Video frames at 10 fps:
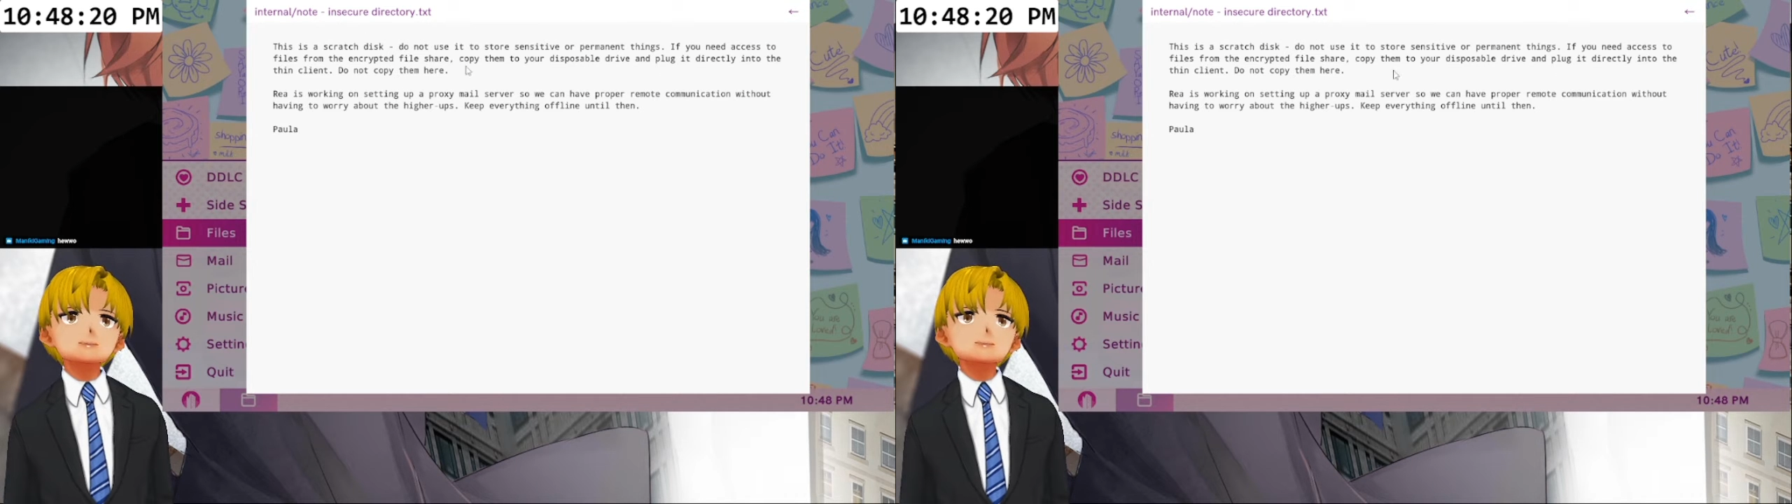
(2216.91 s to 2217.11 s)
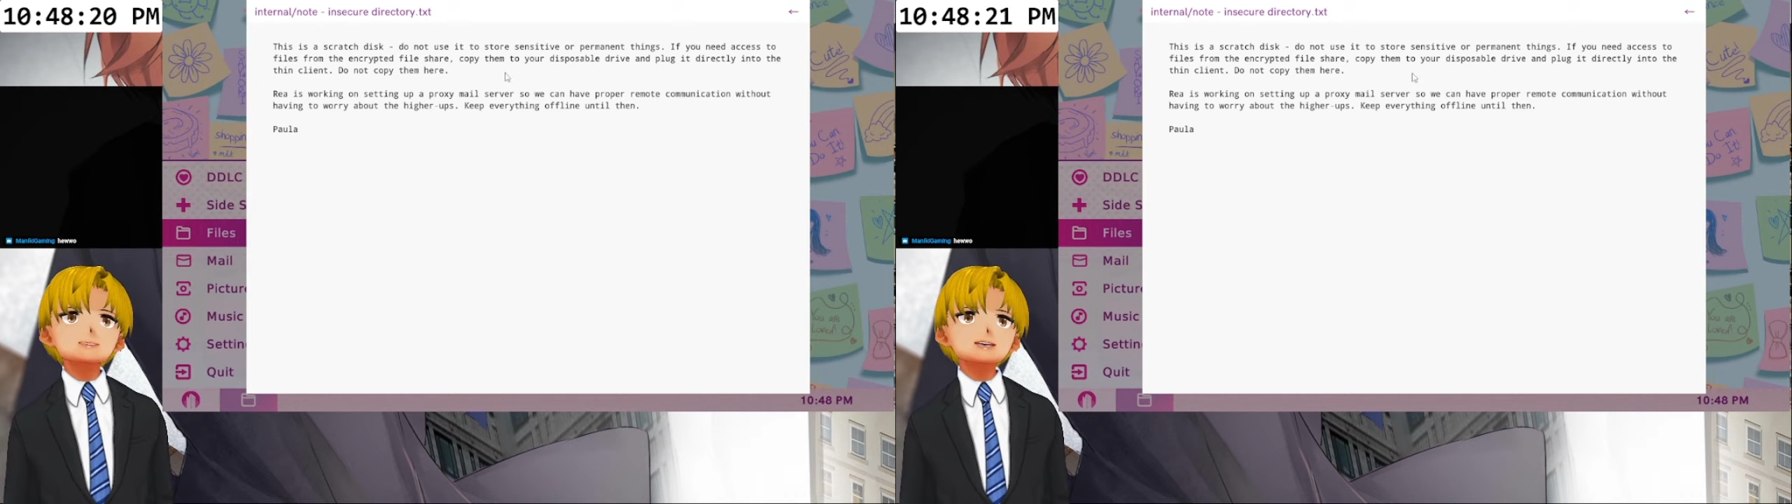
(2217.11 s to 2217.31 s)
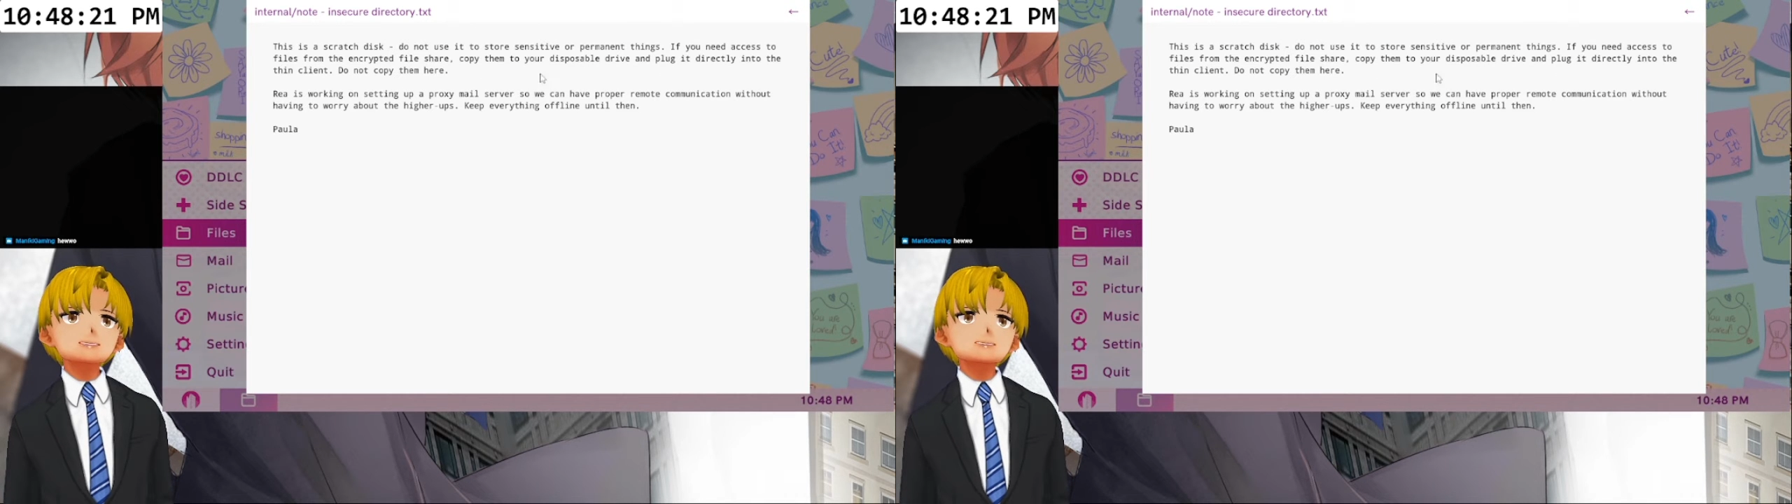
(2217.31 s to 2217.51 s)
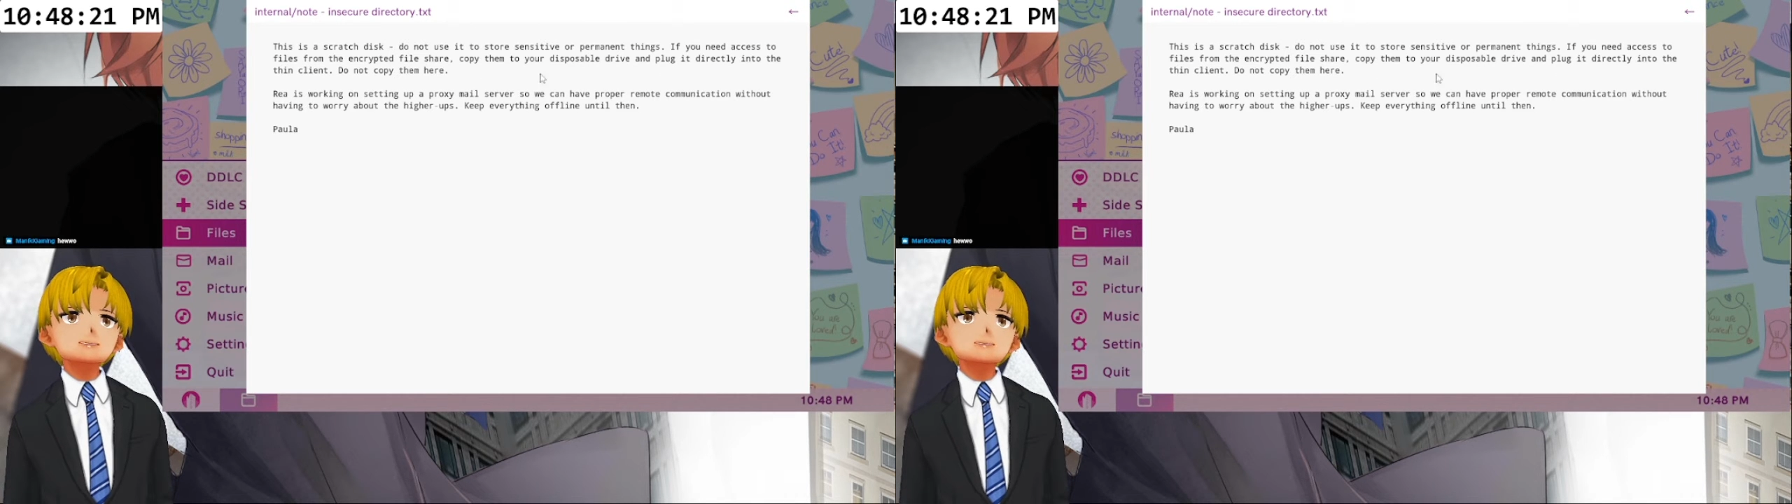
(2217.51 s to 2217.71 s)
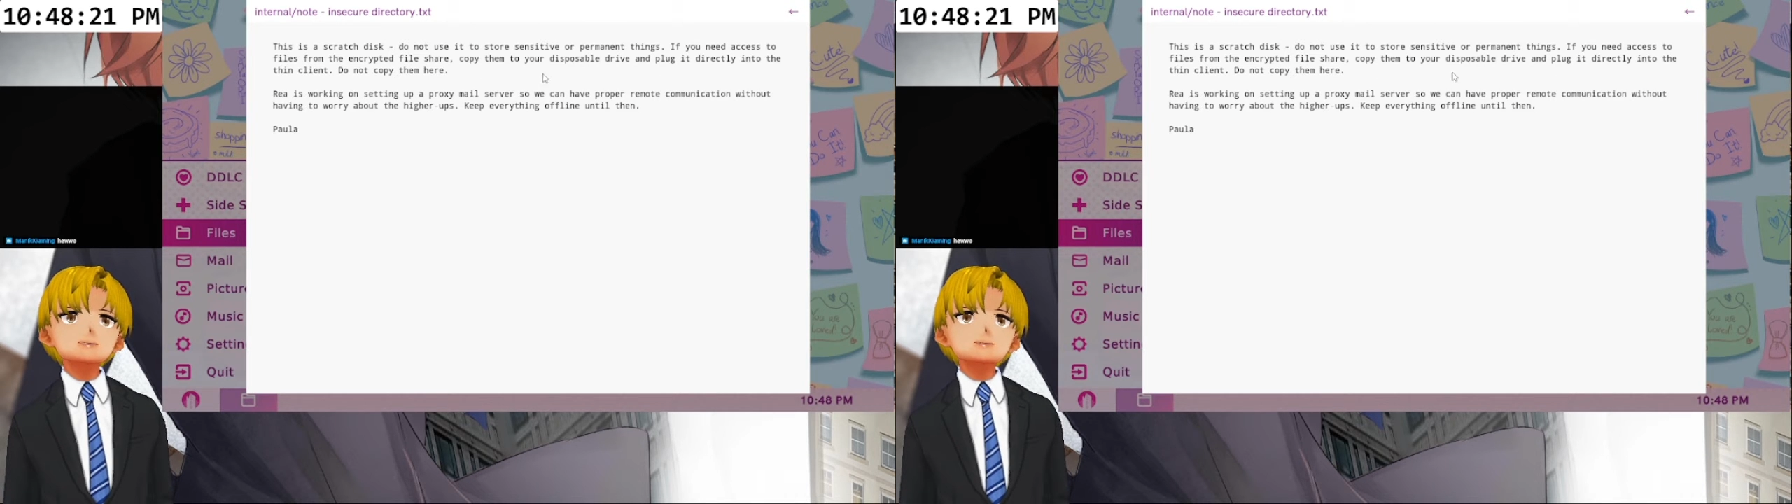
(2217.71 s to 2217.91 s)
Now, use
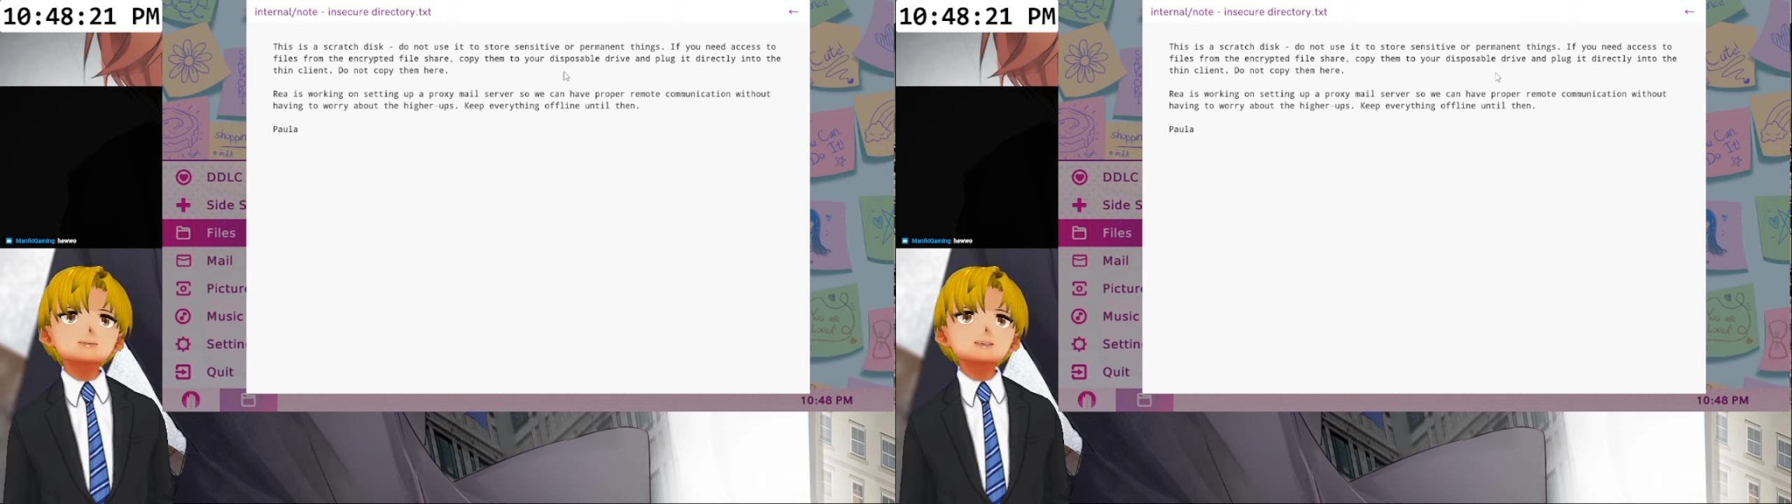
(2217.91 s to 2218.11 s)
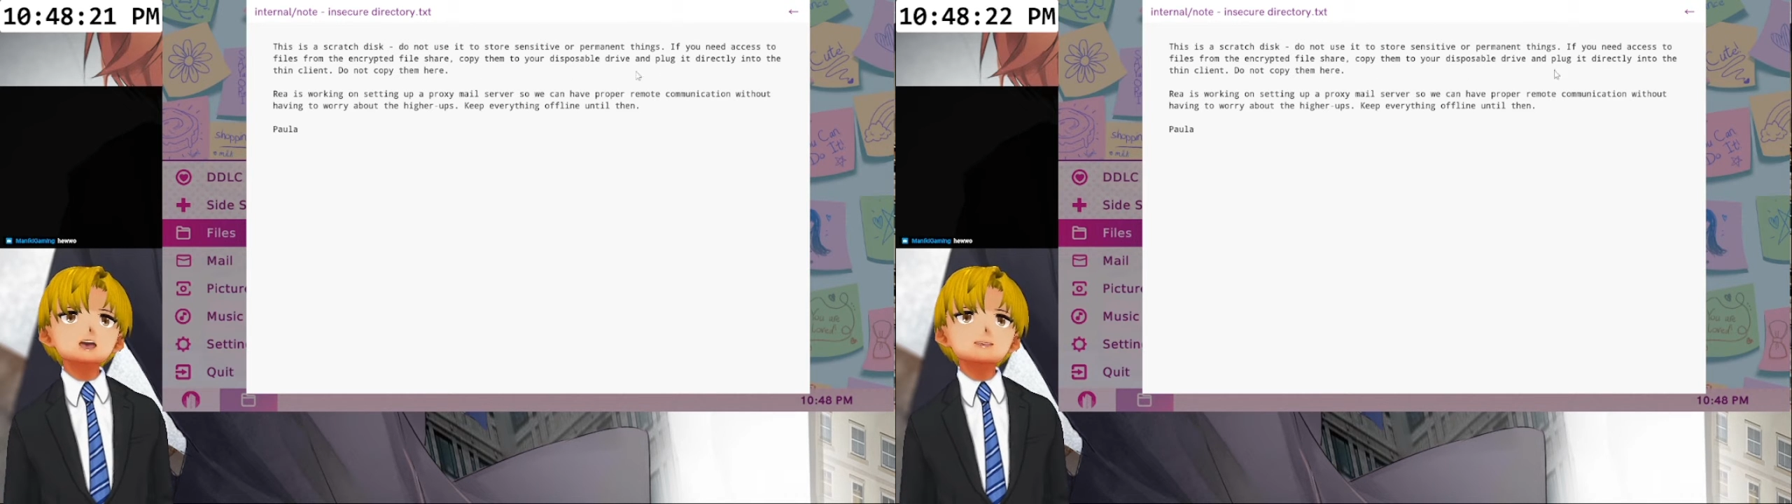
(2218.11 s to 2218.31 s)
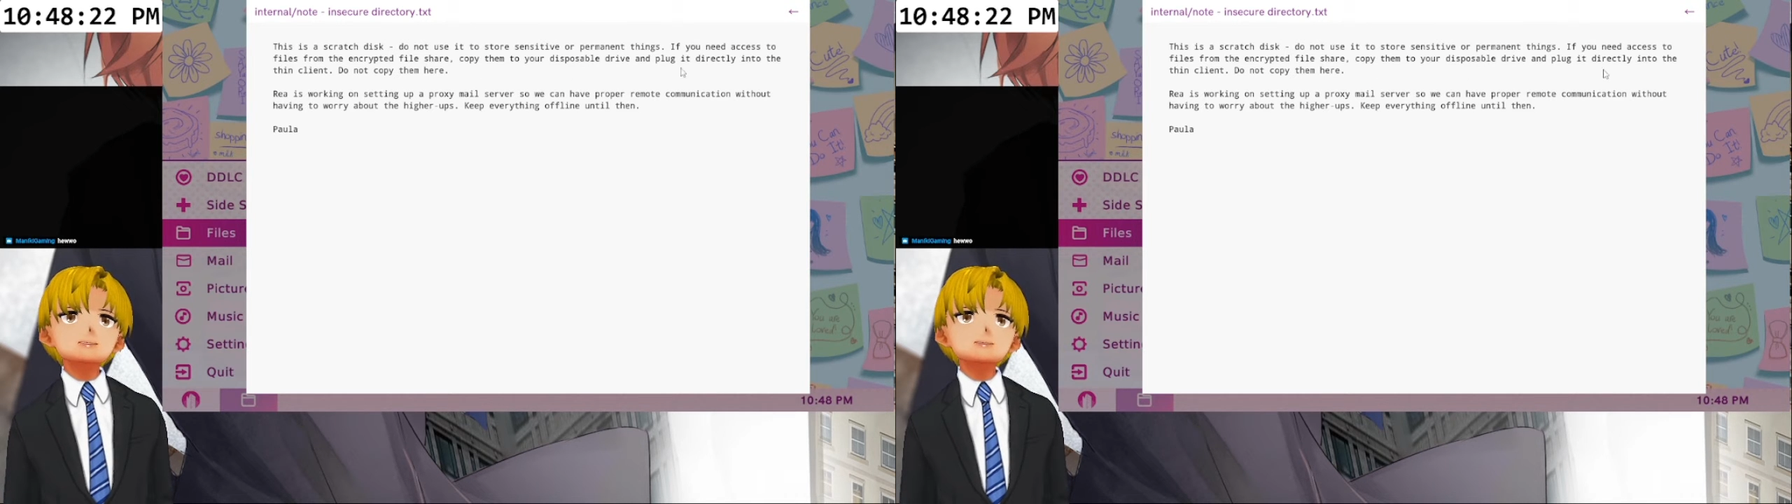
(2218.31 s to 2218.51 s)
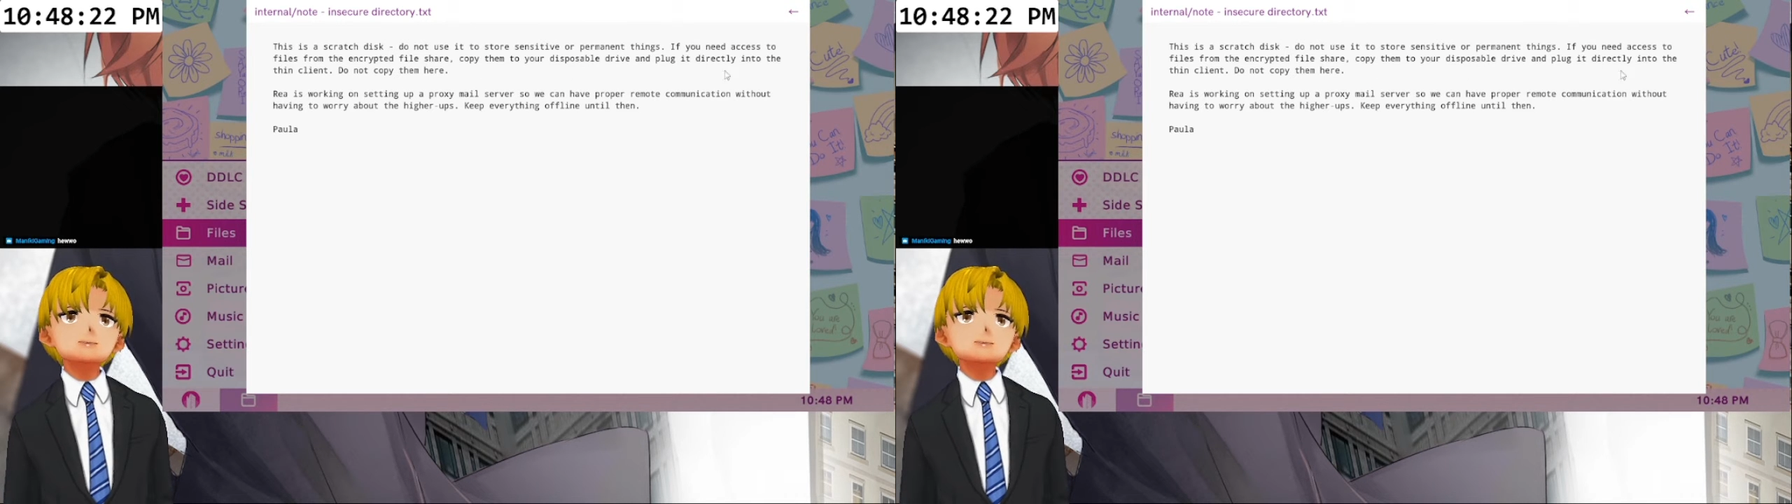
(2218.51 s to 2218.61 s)
it to store